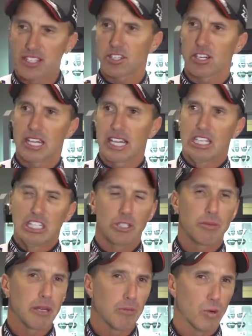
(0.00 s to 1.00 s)
these are going to let a
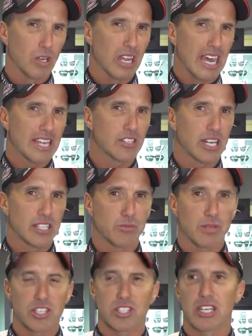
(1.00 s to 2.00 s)
little bit more light
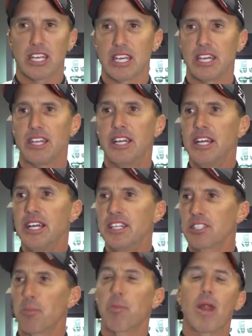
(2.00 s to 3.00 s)
transmission in
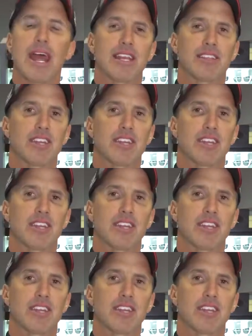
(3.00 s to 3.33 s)
to brighten